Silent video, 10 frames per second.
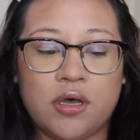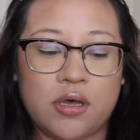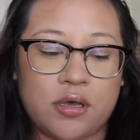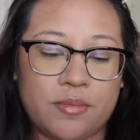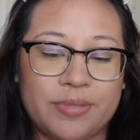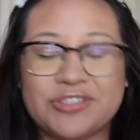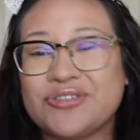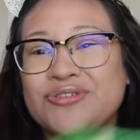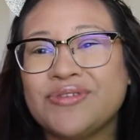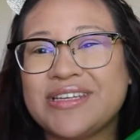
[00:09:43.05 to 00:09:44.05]
but
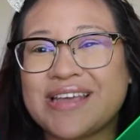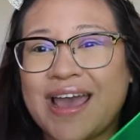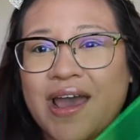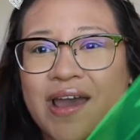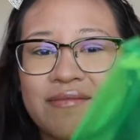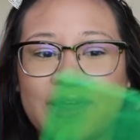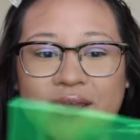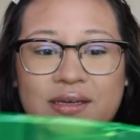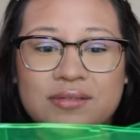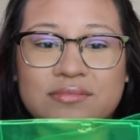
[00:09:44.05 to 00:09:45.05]
you do need to have
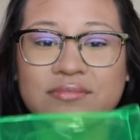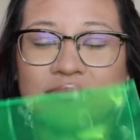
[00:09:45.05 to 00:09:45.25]
like a